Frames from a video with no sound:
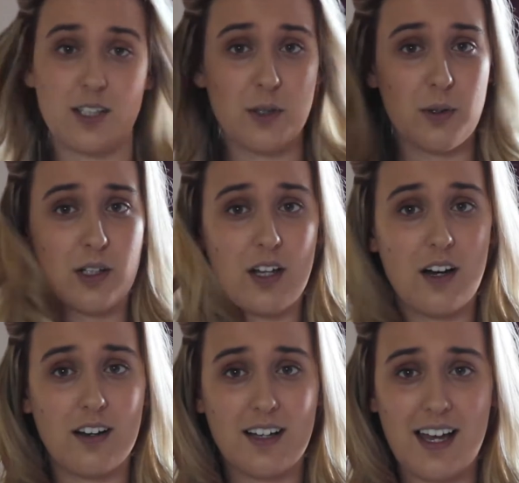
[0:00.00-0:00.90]
2
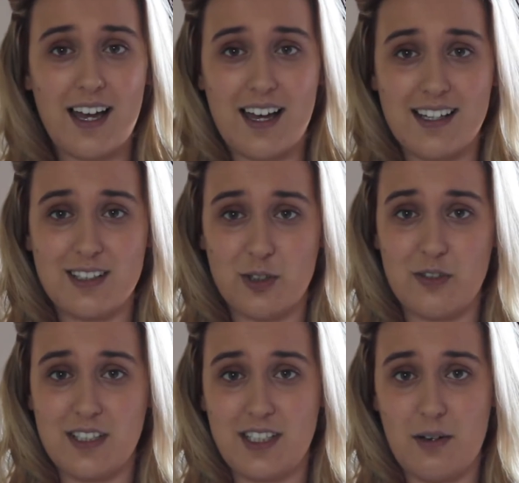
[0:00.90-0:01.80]
o'clock and it's
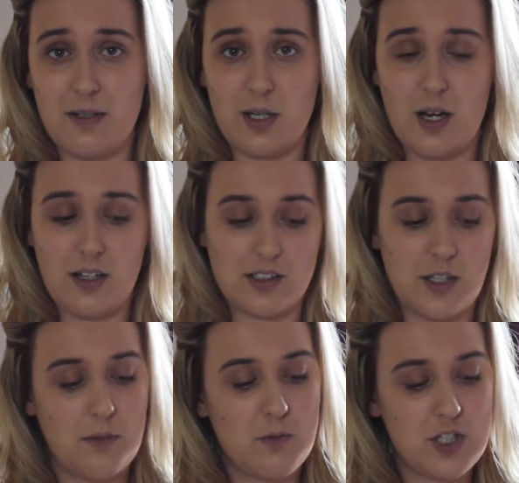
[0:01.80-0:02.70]
already going dark,
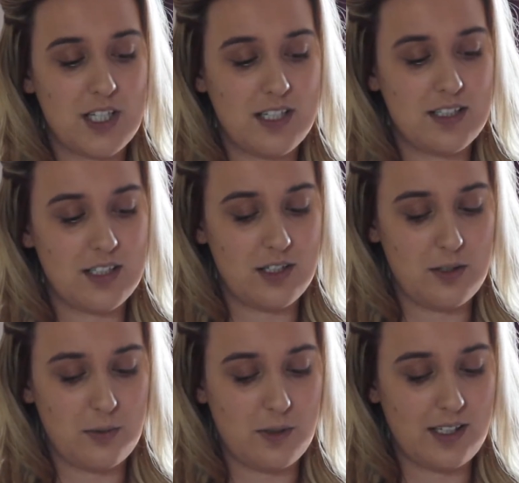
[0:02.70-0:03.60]
so I'm rushing
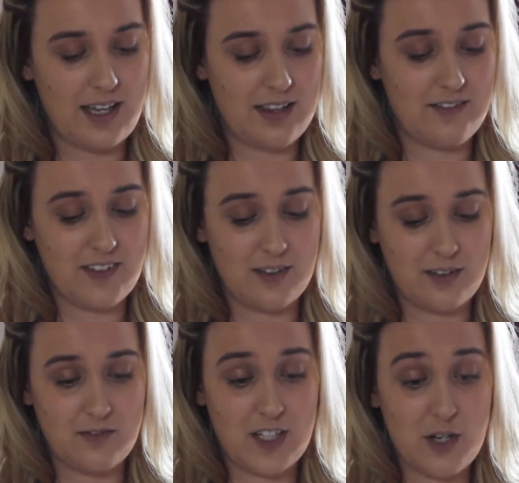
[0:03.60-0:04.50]
to get the
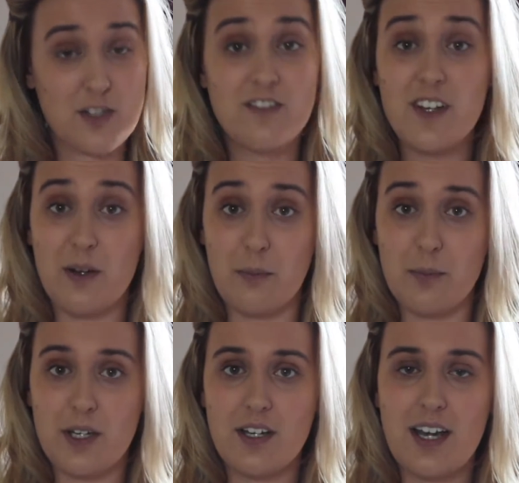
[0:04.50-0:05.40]
videos
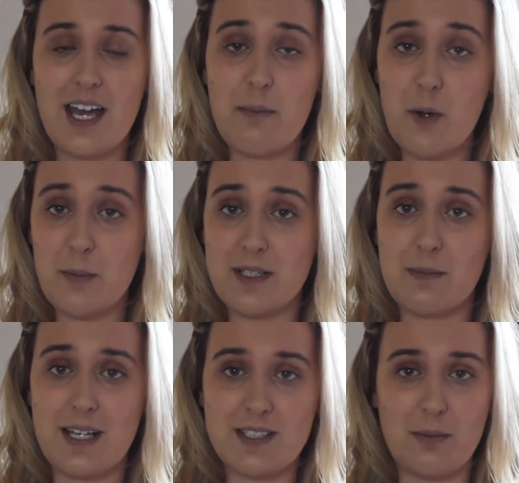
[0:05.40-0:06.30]
filmed. I'm hoping to
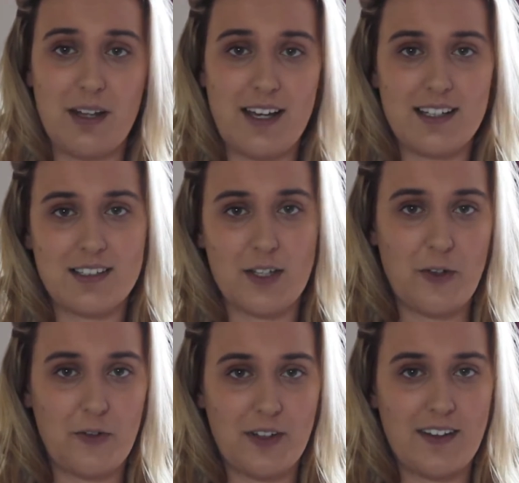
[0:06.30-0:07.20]
buy some lights, so
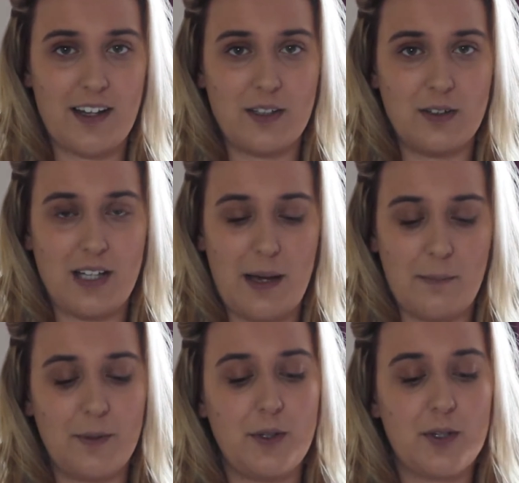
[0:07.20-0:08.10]
hopefully that'll
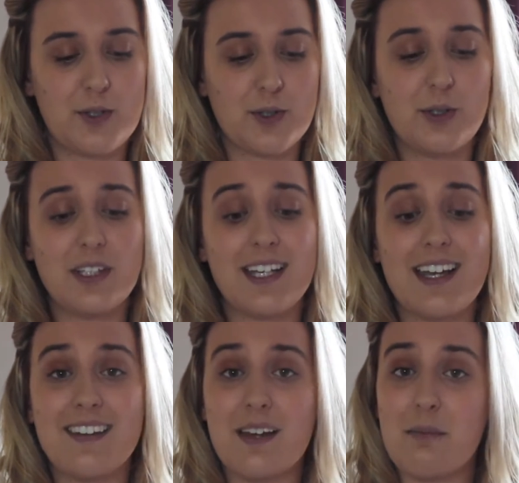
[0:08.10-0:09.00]
happen
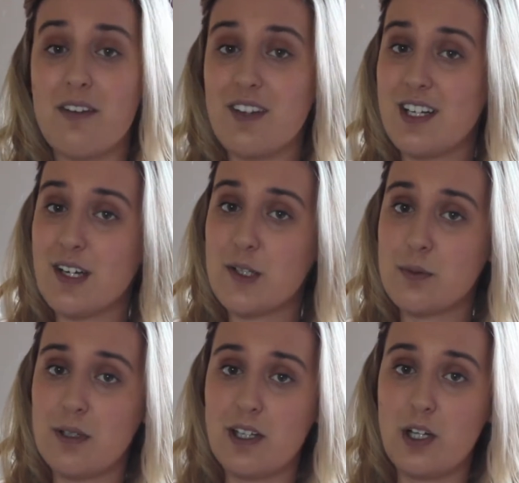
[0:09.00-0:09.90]
shortly, and then my videos
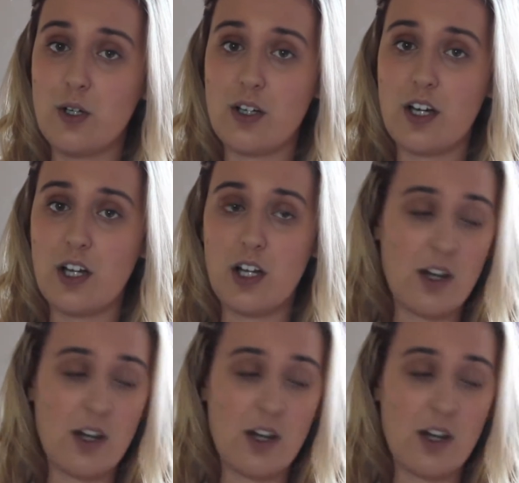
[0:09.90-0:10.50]
will look a